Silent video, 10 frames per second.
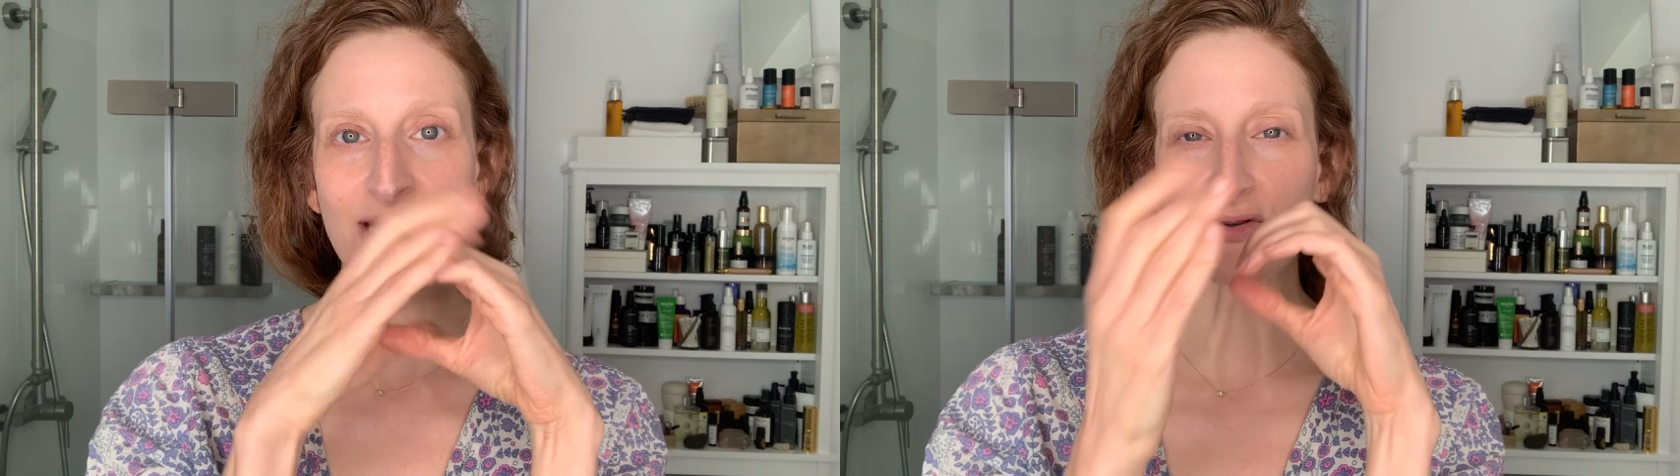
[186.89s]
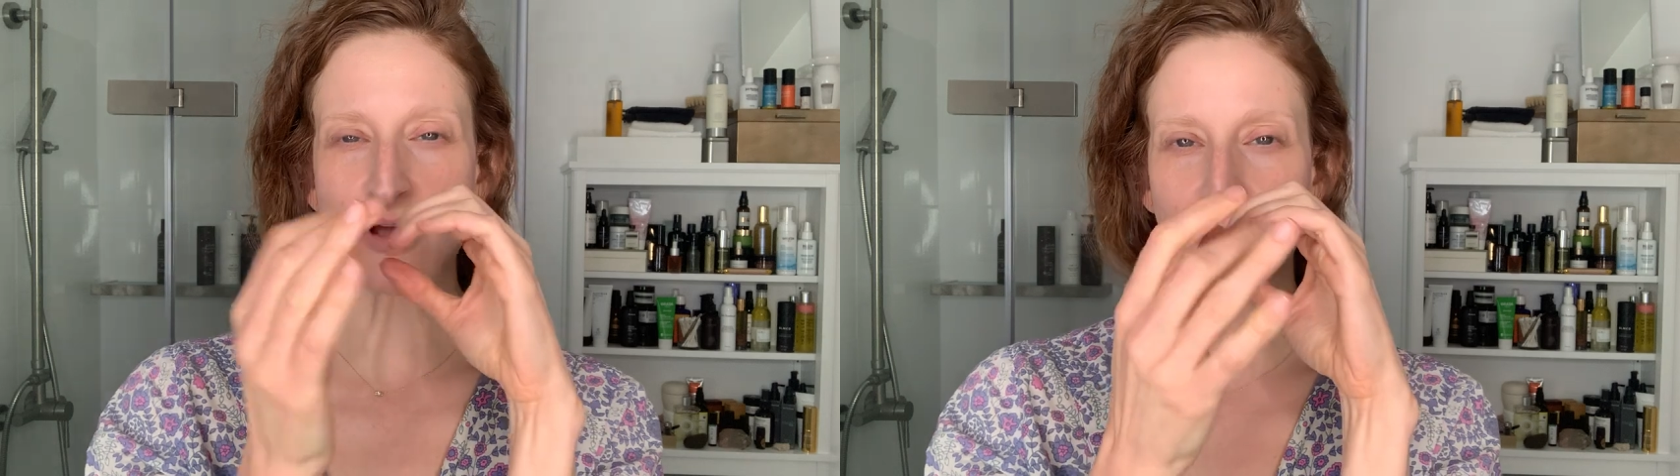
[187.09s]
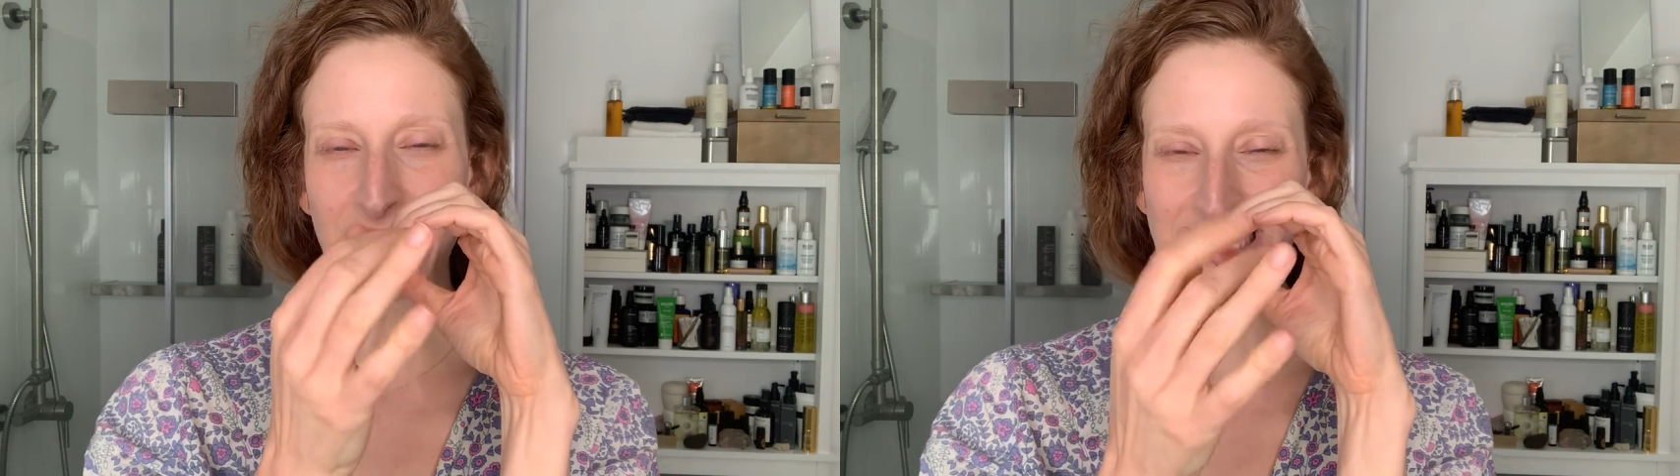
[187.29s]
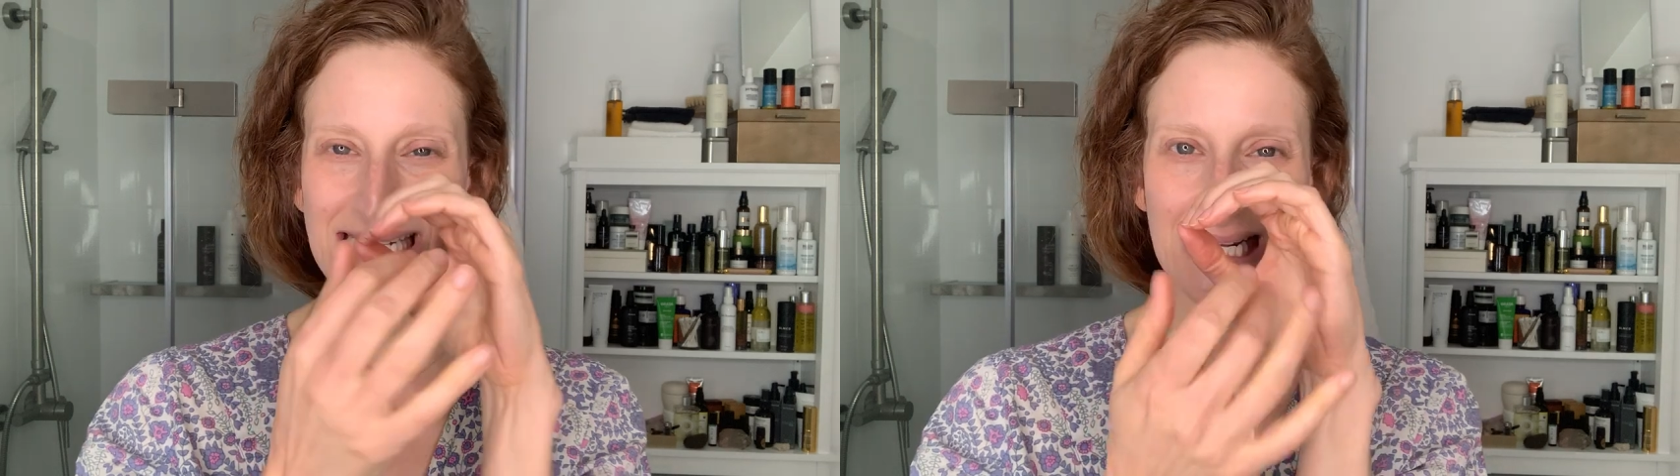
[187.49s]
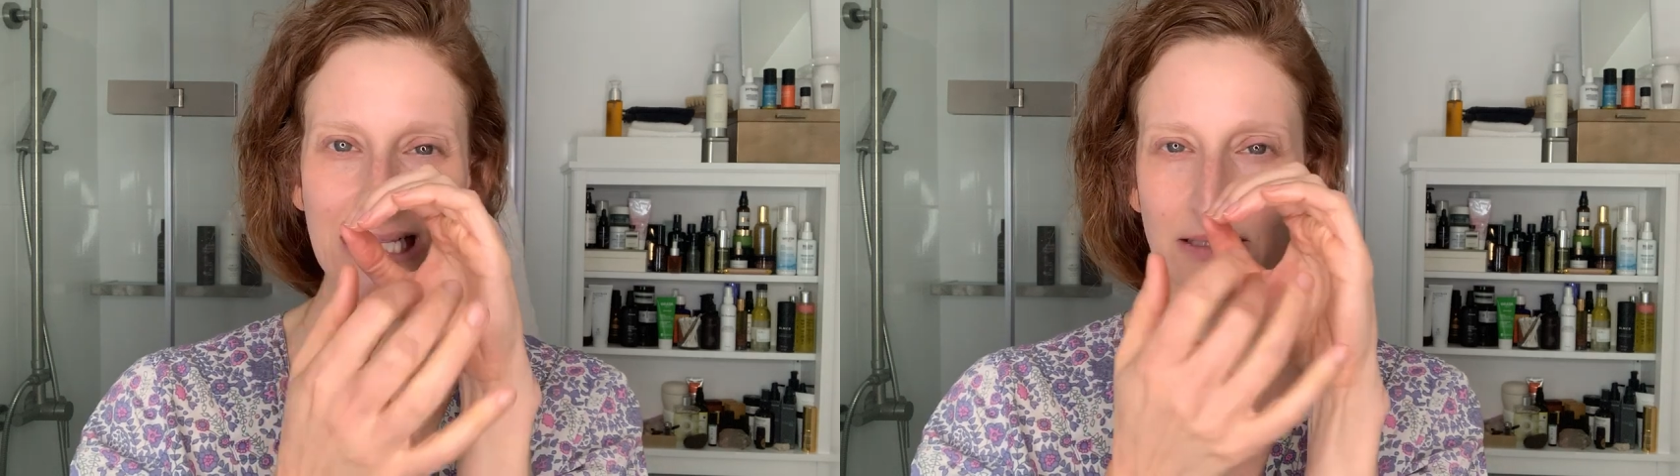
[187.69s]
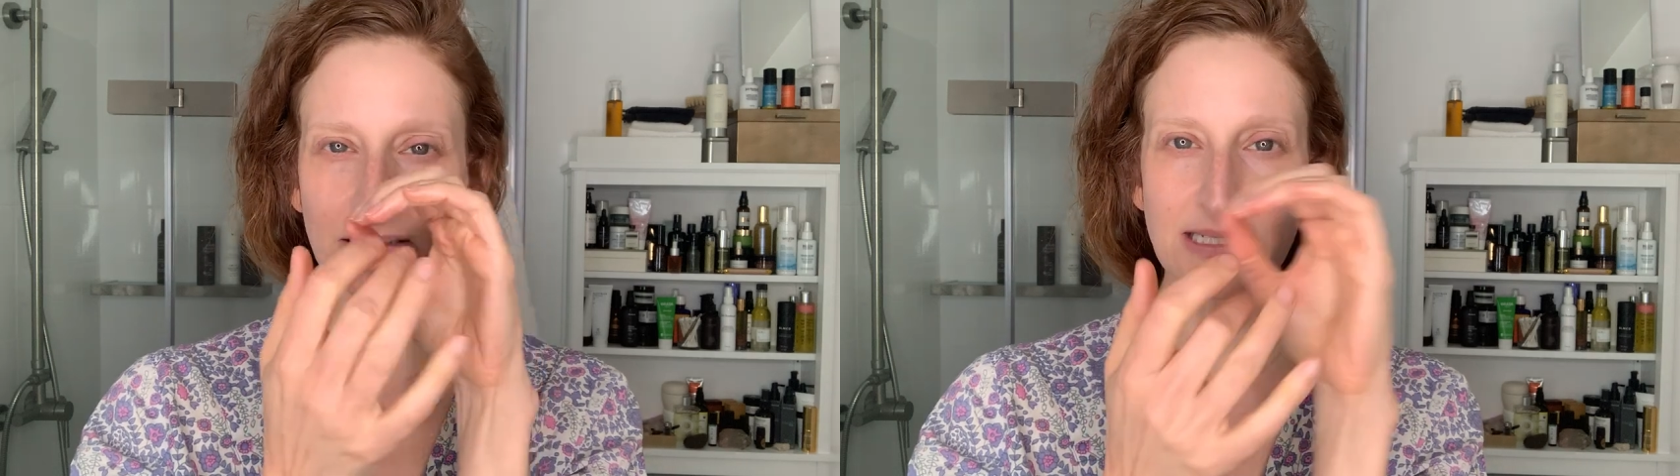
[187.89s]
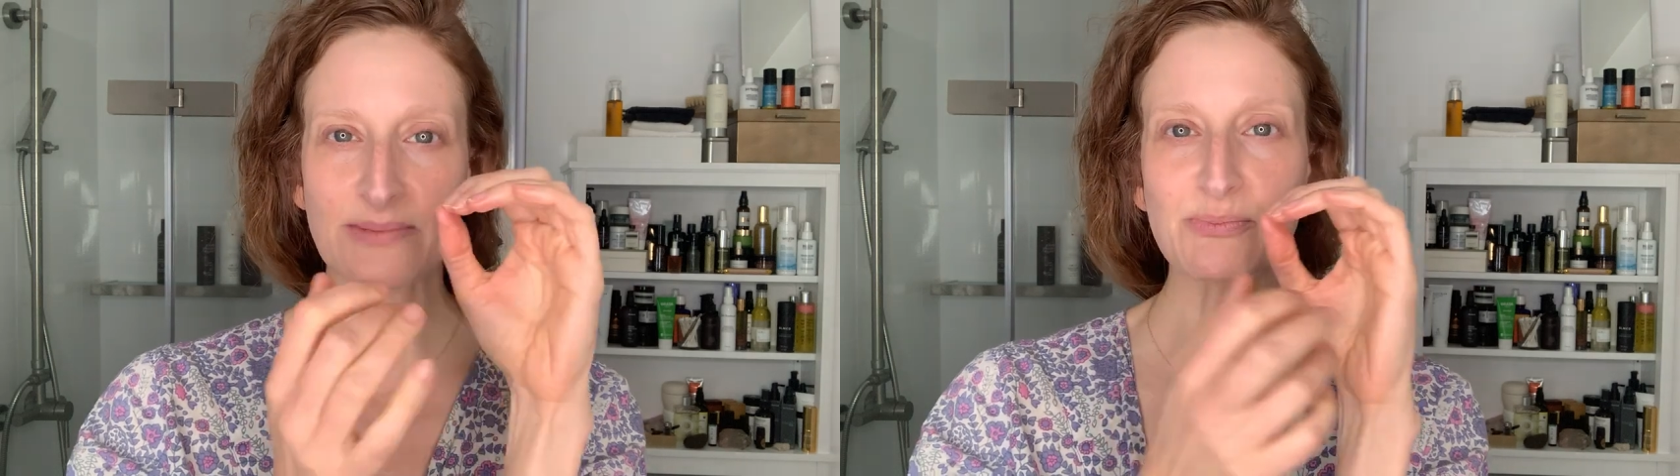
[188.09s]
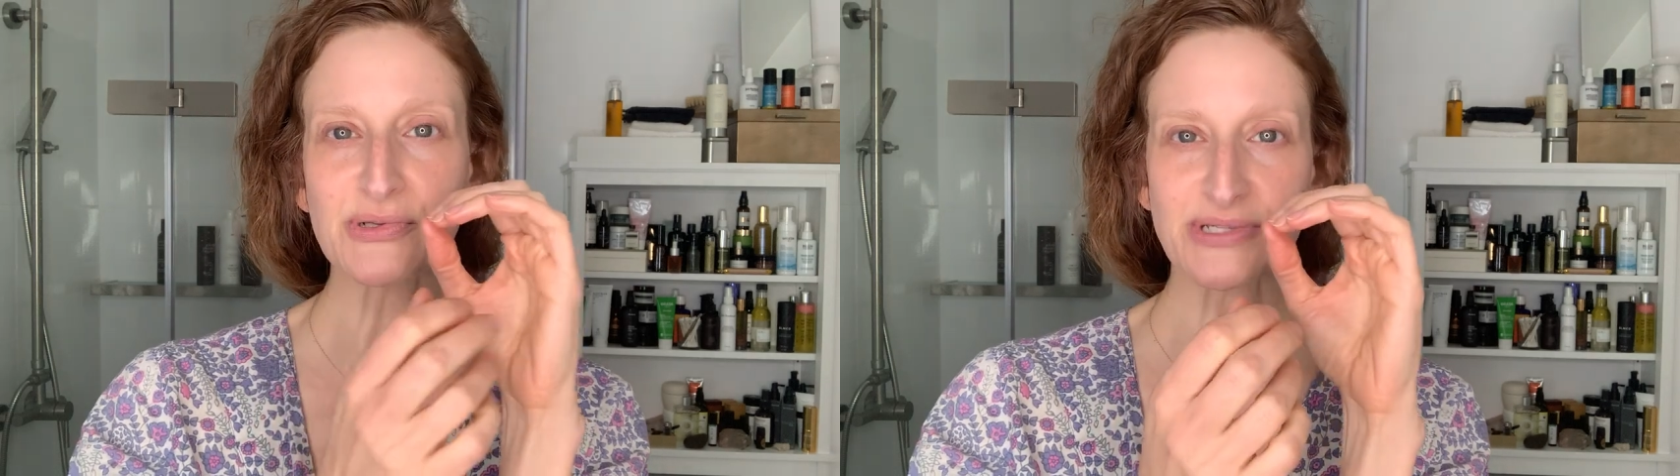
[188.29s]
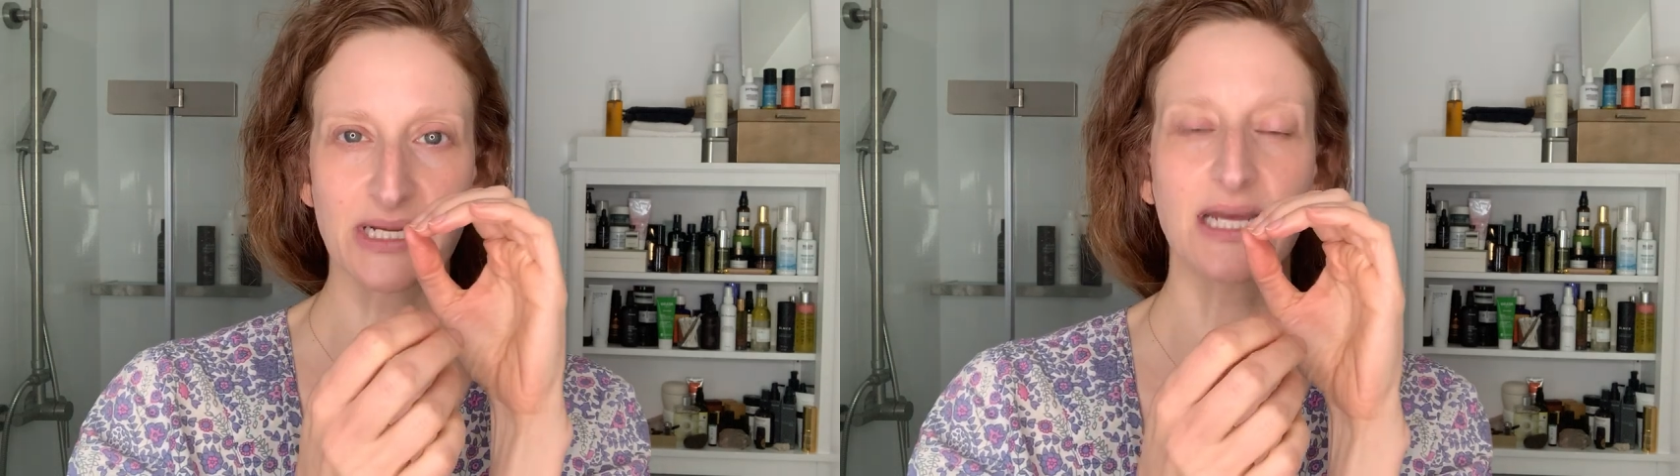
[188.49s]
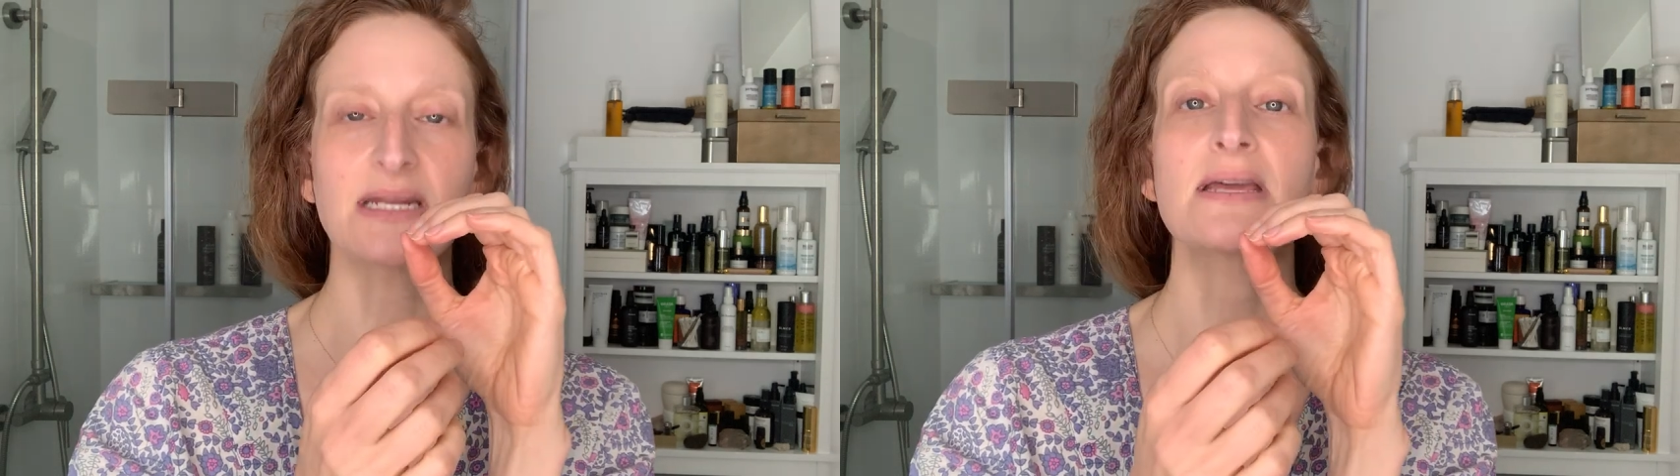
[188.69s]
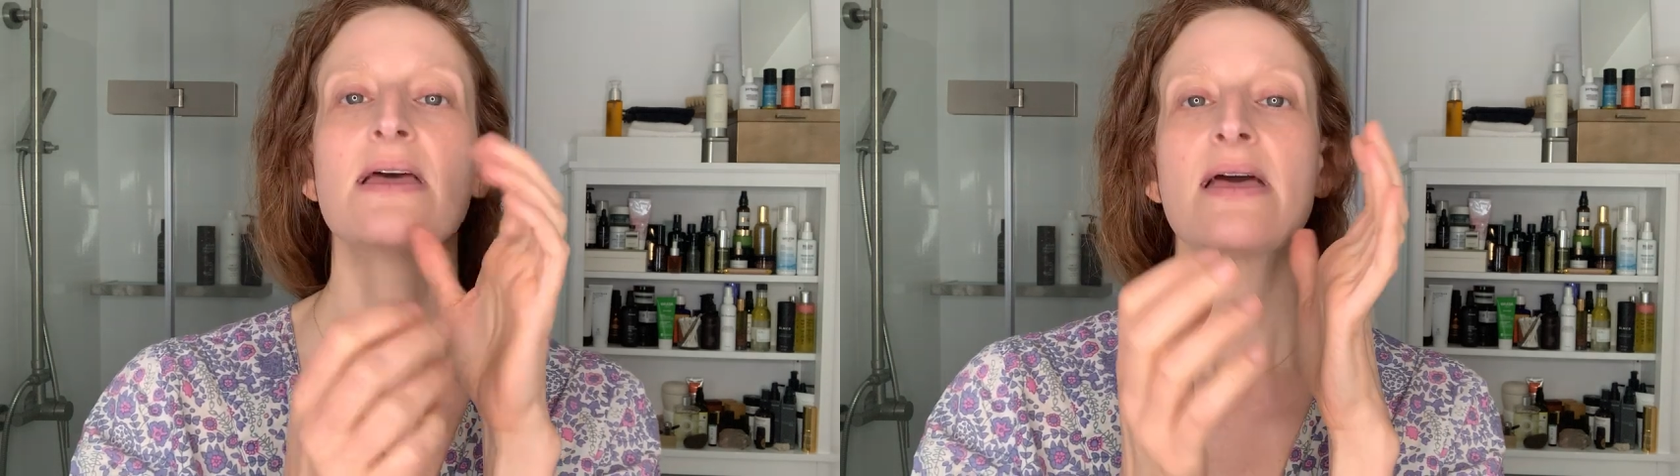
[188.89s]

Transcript: and you know it has teeny little dimples in it,